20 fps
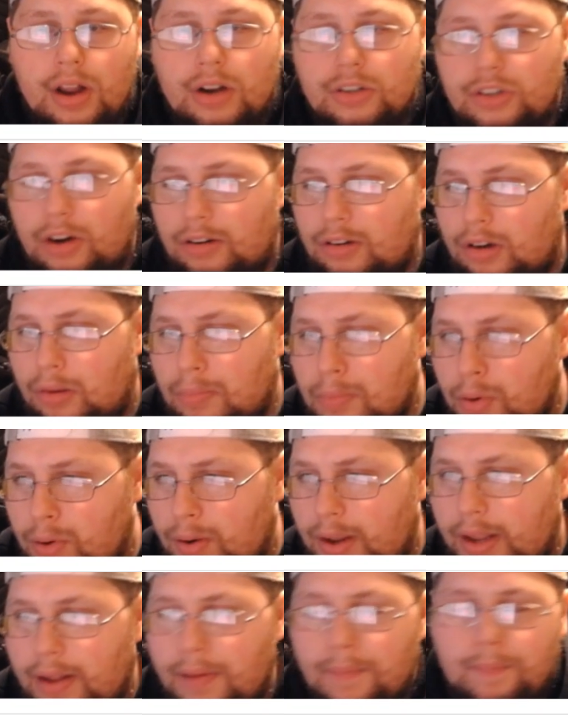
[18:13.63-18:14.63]
Darnell
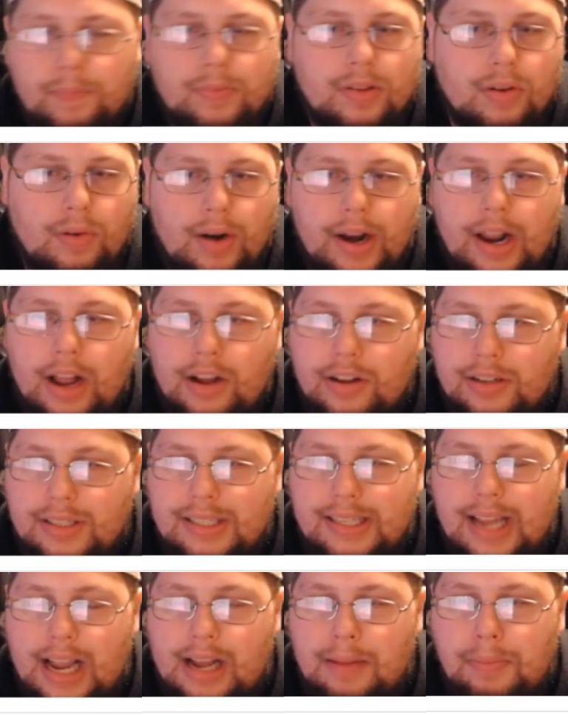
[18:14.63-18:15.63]
Mooney, right, a good
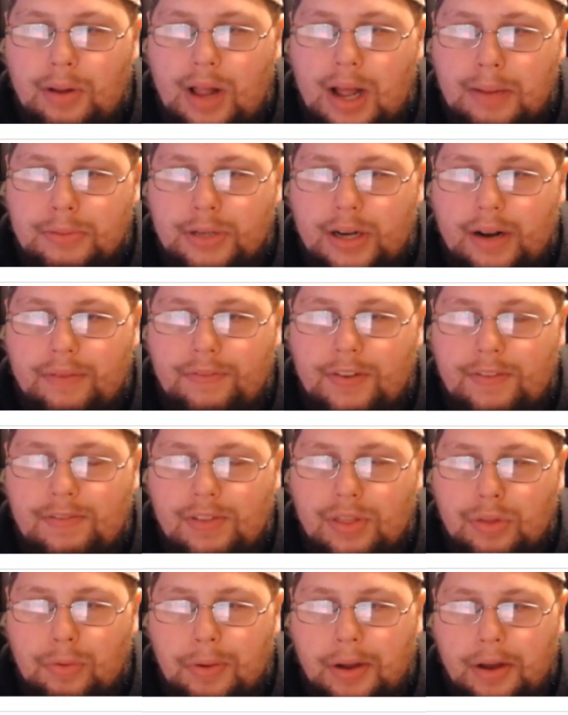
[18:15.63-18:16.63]
stackable option at
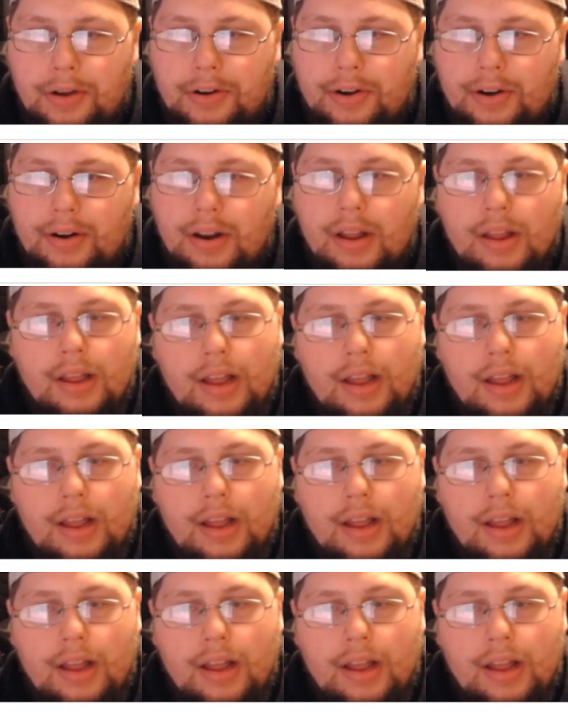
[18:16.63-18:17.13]
5,300.